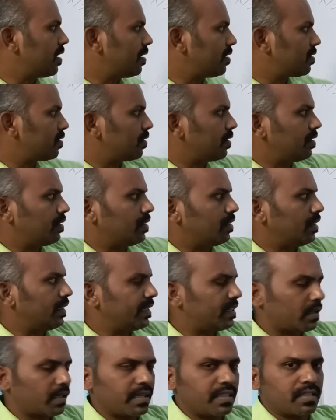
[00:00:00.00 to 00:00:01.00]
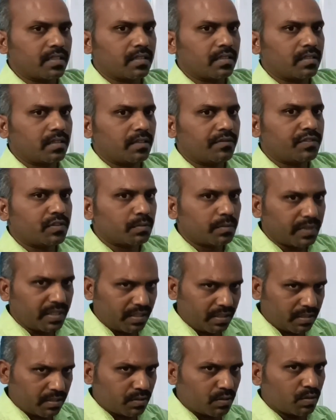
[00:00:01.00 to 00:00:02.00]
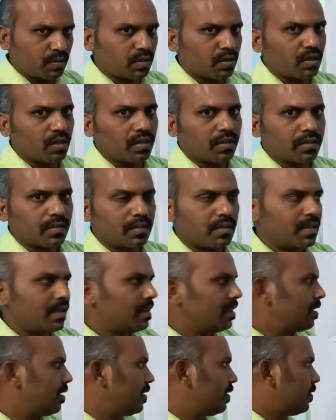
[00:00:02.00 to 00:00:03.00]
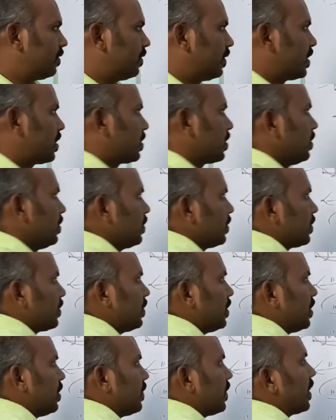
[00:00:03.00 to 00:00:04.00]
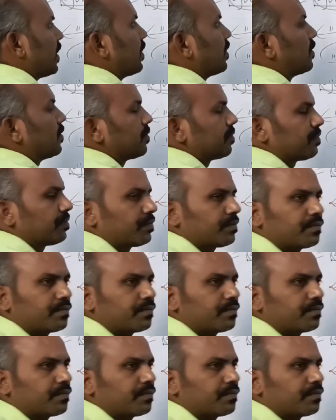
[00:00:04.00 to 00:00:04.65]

also in late night, if you meet to talk, wish good evening.